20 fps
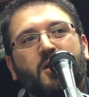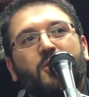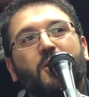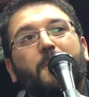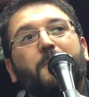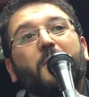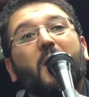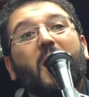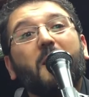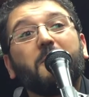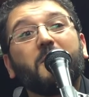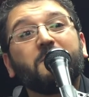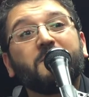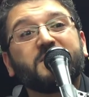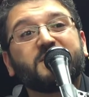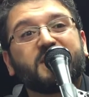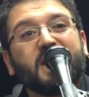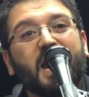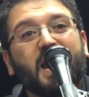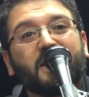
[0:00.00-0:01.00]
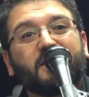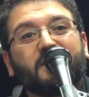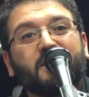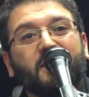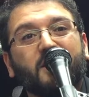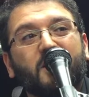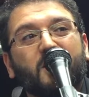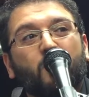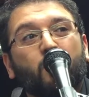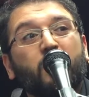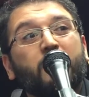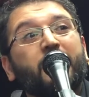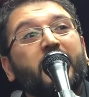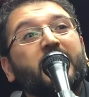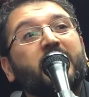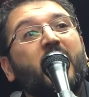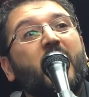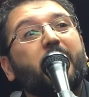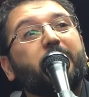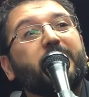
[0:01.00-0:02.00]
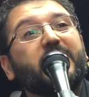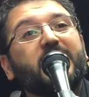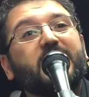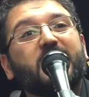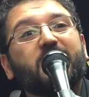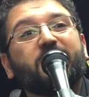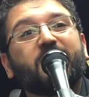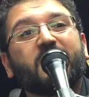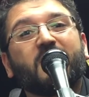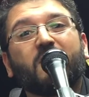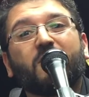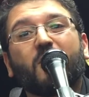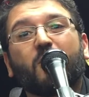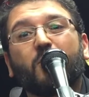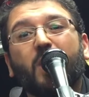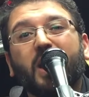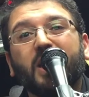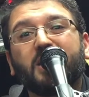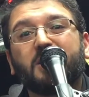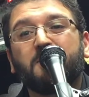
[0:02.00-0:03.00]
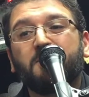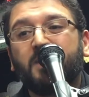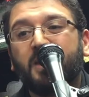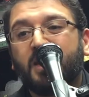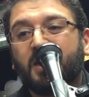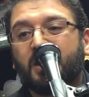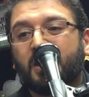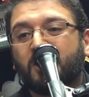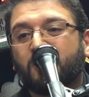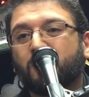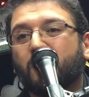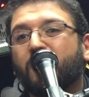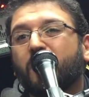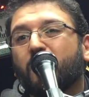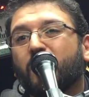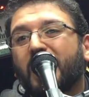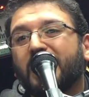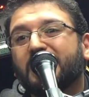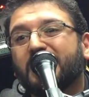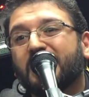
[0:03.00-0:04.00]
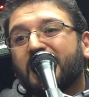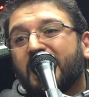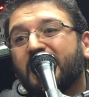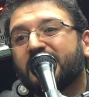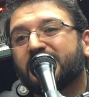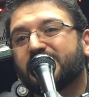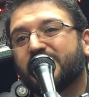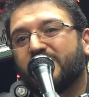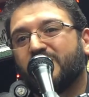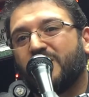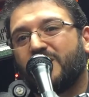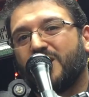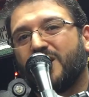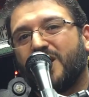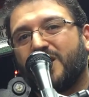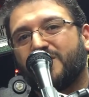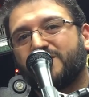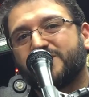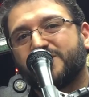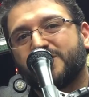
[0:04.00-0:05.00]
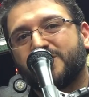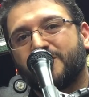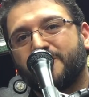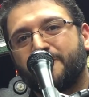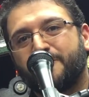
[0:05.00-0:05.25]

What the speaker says: The problem is that we may not be giving the right meaning to the right things in our lives.